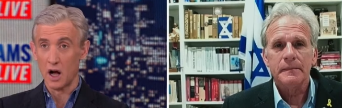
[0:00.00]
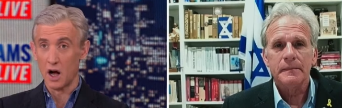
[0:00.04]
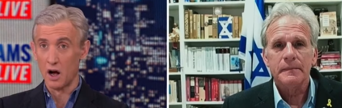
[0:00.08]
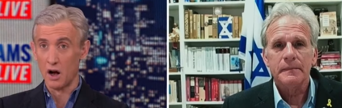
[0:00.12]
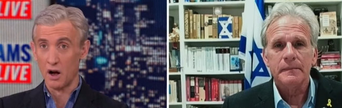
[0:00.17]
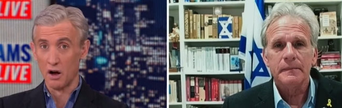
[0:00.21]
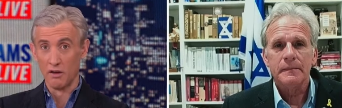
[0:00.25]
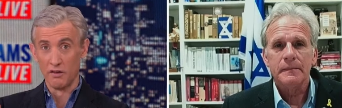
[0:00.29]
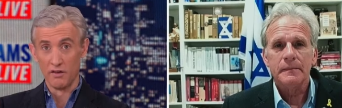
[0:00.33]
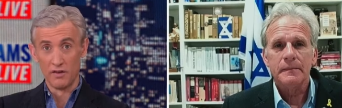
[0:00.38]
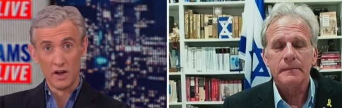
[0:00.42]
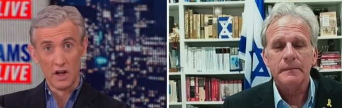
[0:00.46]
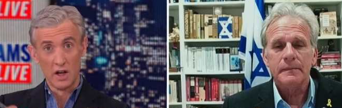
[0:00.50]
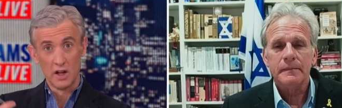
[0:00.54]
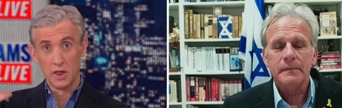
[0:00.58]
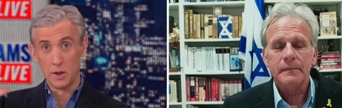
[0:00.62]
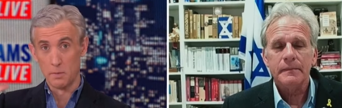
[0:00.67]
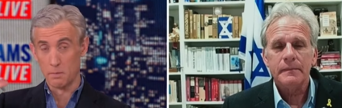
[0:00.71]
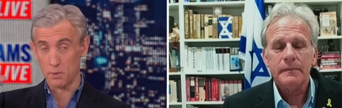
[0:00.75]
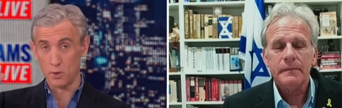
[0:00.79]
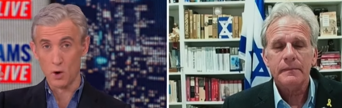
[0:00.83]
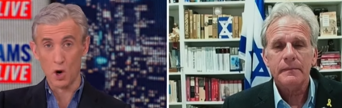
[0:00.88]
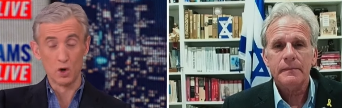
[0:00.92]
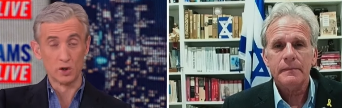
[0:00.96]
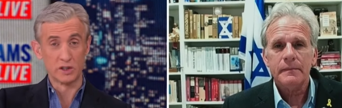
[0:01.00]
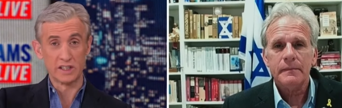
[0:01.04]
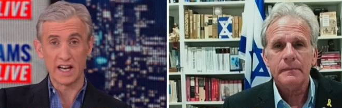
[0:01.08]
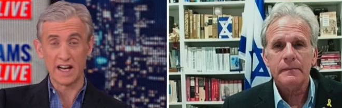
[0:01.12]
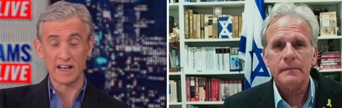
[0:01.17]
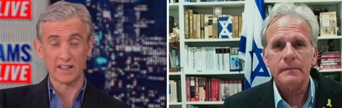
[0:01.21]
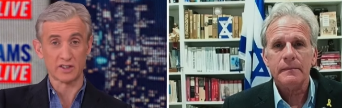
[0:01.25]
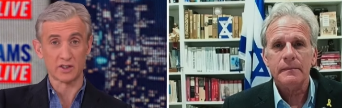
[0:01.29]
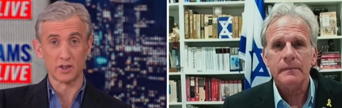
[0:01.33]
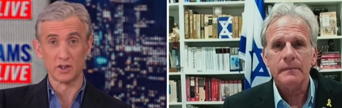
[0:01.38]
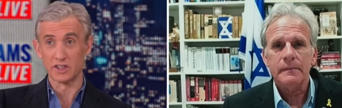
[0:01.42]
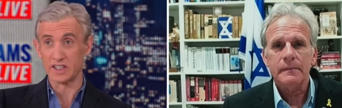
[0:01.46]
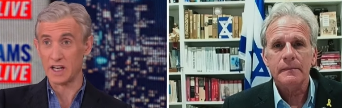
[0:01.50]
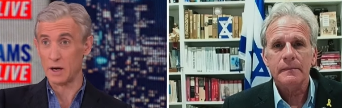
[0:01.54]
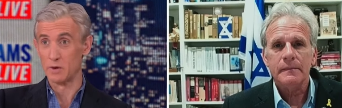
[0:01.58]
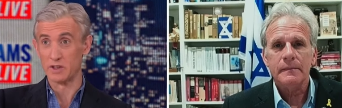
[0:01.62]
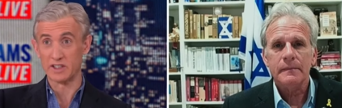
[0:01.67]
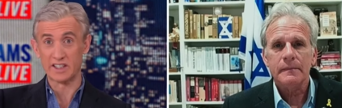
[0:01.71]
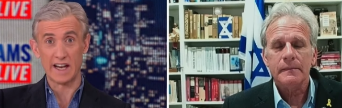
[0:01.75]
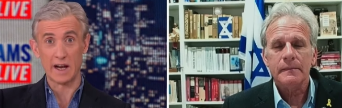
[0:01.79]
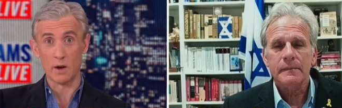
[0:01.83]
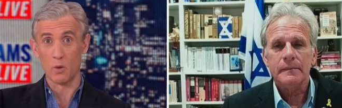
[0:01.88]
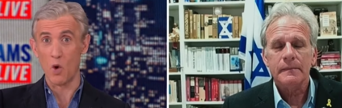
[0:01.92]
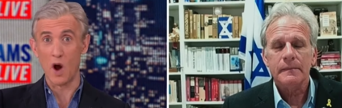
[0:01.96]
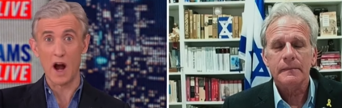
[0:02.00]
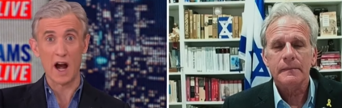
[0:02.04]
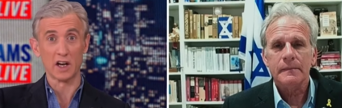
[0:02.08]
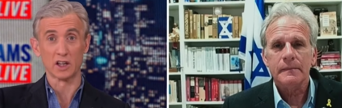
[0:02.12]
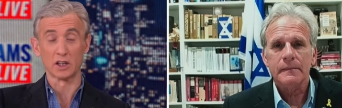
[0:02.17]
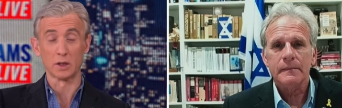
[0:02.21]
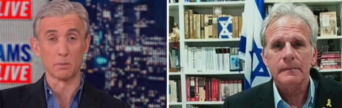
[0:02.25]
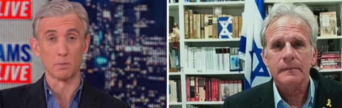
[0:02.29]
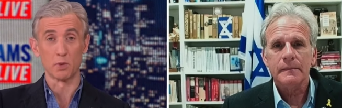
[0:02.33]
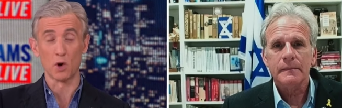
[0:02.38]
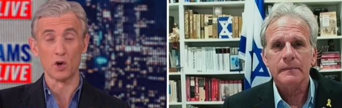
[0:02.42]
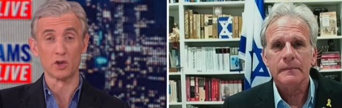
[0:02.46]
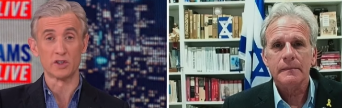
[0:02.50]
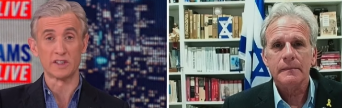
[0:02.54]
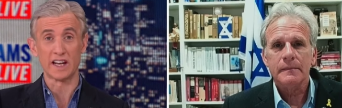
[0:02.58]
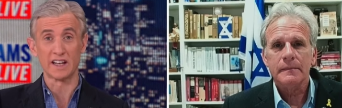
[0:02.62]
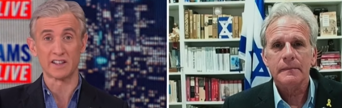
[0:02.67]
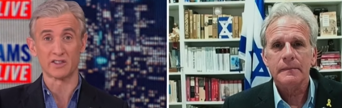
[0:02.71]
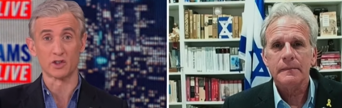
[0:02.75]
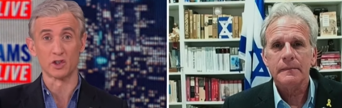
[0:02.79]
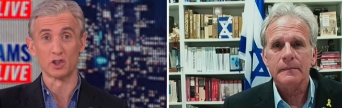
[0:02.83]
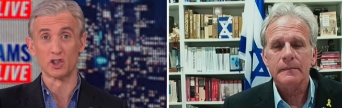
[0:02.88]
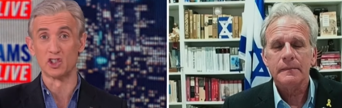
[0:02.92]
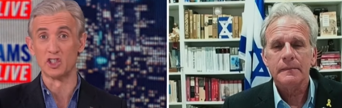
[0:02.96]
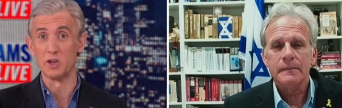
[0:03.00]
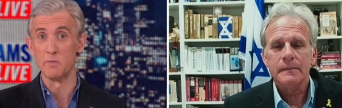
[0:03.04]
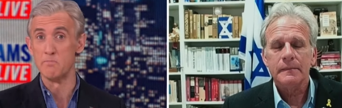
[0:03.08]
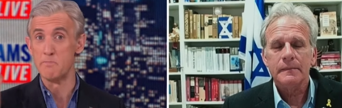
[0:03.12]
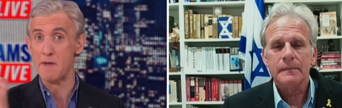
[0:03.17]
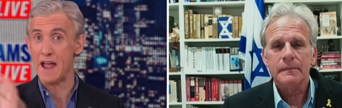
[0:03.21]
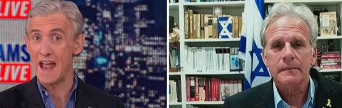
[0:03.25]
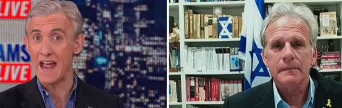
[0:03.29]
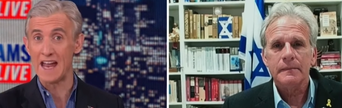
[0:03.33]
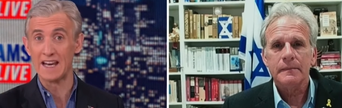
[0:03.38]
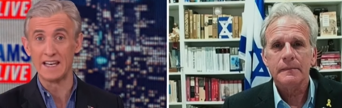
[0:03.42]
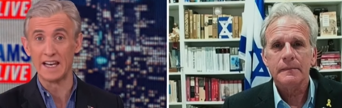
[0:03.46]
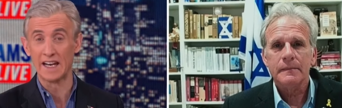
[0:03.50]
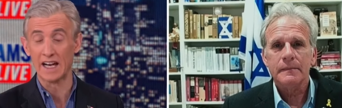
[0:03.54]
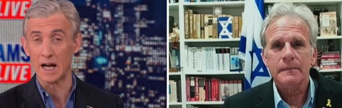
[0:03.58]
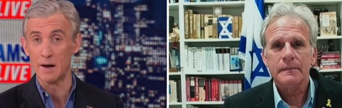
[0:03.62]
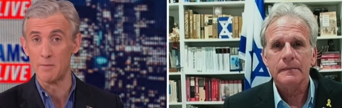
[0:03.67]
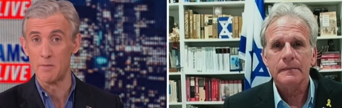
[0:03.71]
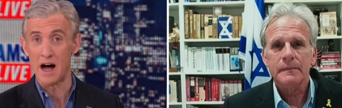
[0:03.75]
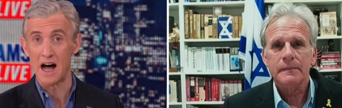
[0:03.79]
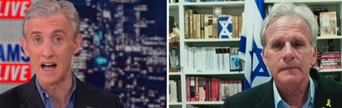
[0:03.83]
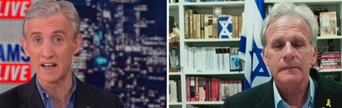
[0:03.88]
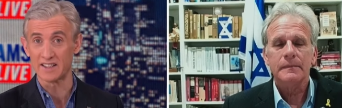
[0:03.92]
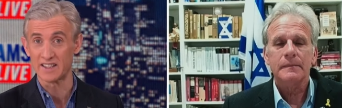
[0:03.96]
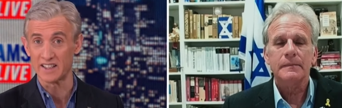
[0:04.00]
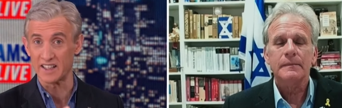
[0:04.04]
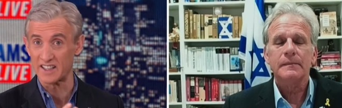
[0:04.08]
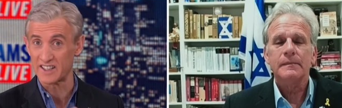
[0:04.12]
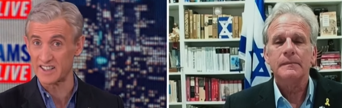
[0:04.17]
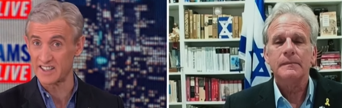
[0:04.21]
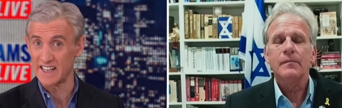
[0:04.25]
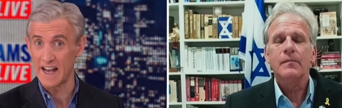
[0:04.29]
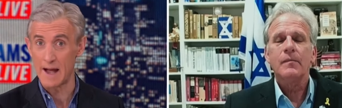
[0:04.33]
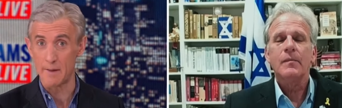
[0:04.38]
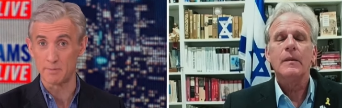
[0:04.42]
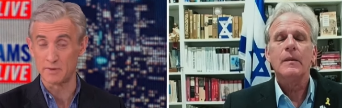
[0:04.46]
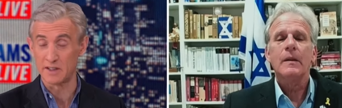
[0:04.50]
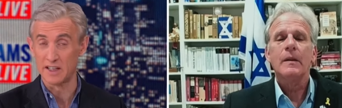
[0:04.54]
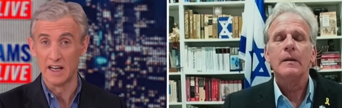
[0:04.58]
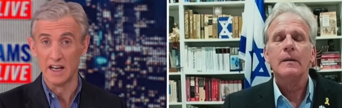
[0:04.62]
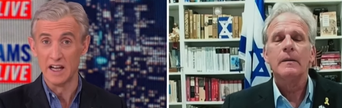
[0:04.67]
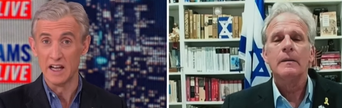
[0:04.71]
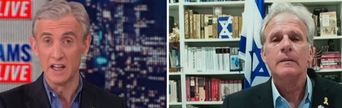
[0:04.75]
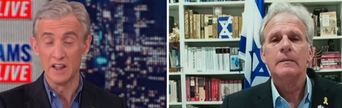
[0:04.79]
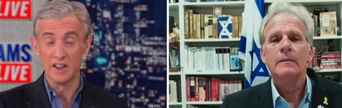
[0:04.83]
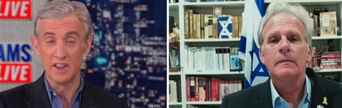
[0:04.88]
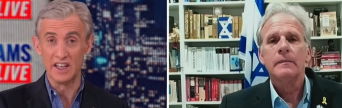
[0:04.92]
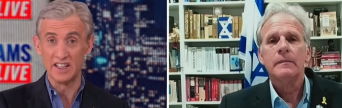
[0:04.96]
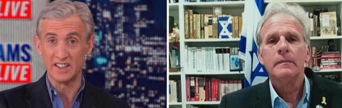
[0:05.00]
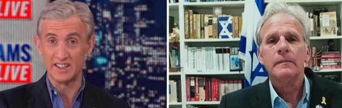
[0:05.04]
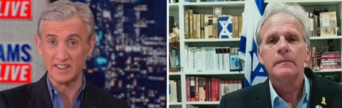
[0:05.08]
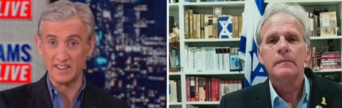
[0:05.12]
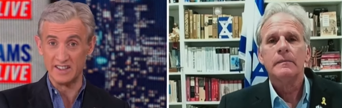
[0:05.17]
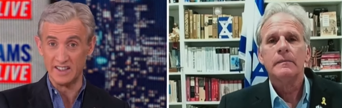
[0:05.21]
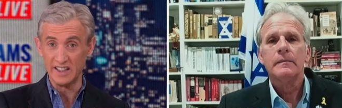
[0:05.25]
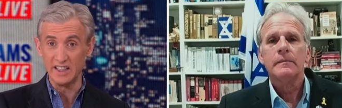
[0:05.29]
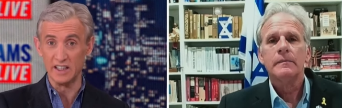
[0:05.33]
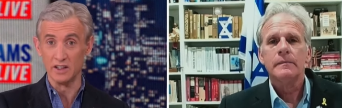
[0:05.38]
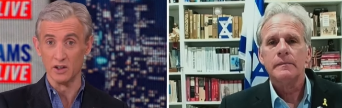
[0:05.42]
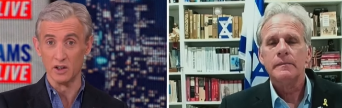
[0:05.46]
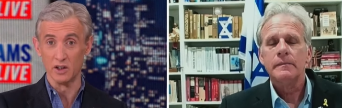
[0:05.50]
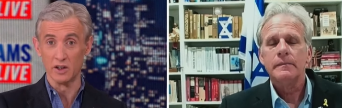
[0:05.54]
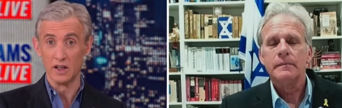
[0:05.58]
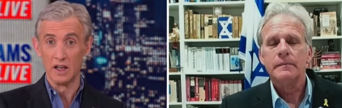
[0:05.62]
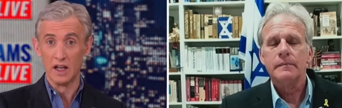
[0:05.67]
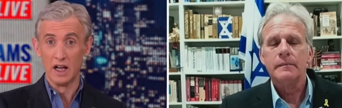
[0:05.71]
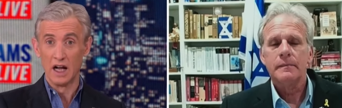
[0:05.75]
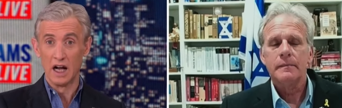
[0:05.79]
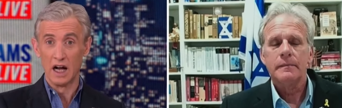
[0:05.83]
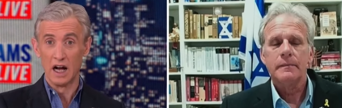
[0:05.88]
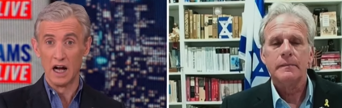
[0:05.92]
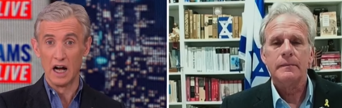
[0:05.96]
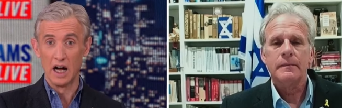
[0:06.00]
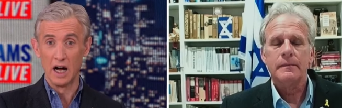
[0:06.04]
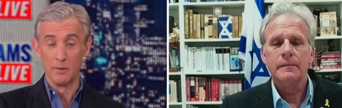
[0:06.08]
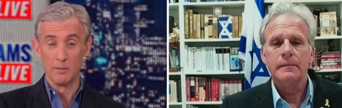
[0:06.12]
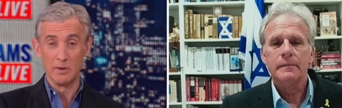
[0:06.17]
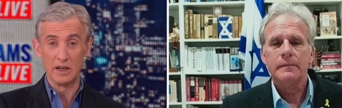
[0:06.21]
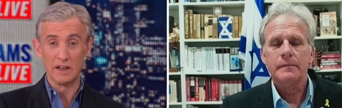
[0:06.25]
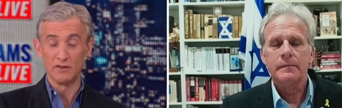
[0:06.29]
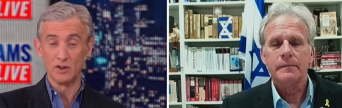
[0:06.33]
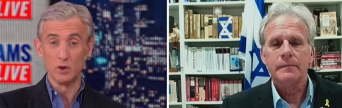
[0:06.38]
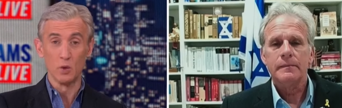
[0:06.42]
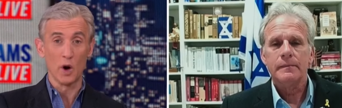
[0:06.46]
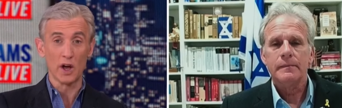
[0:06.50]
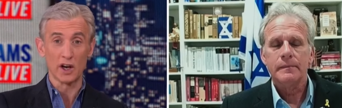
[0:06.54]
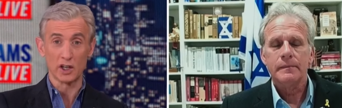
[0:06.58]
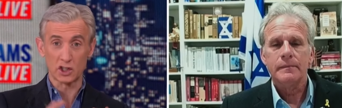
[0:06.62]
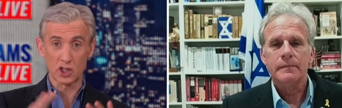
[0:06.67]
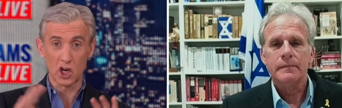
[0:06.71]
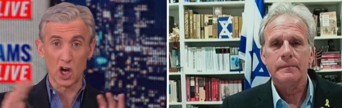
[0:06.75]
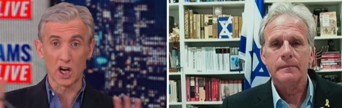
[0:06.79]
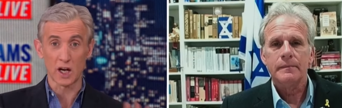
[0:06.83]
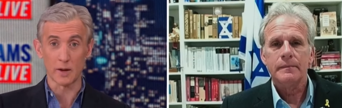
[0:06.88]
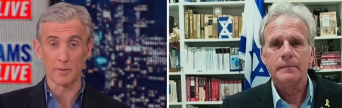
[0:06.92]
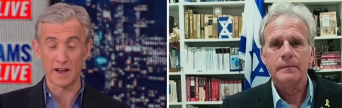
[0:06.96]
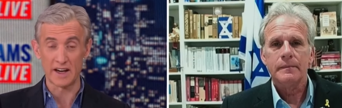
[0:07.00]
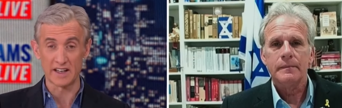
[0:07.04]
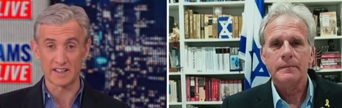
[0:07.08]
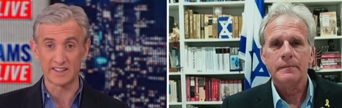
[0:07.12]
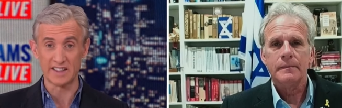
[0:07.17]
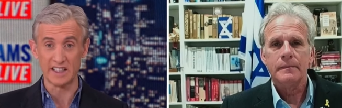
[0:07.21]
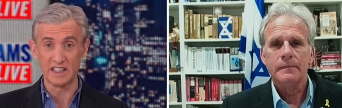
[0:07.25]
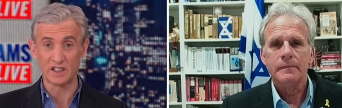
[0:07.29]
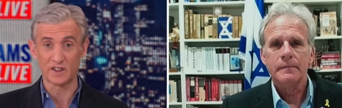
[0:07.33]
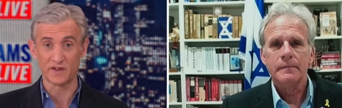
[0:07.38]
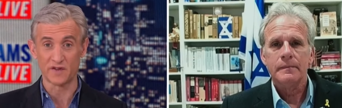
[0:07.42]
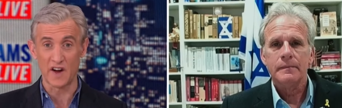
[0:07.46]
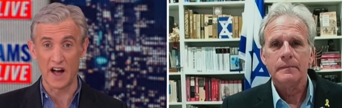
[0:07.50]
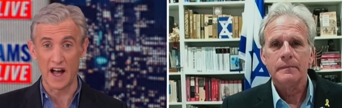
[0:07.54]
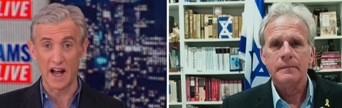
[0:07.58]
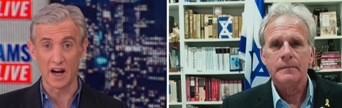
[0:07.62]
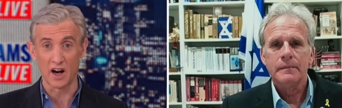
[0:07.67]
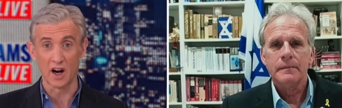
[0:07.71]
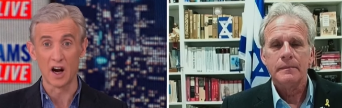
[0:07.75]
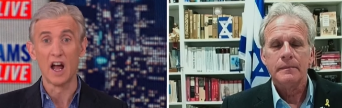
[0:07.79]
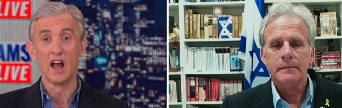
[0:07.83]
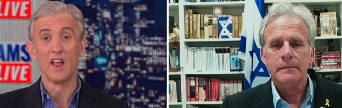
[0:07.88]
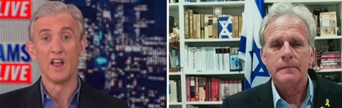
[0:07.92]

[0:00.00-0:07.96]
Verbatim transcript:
Speaker 1: of the protesters. I was saying, why aren't the protesters demanding Hamas accept this deal? Um, if you want to talk about a ceasefire,